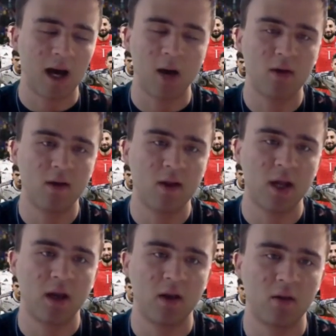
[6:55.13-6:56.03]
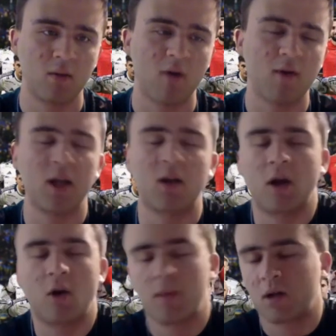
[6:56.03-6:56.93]
I wouldn't say obviously
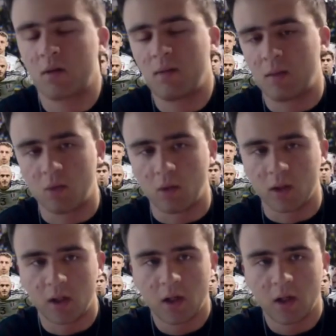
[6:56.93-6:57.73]
Donnarumma is going to be number one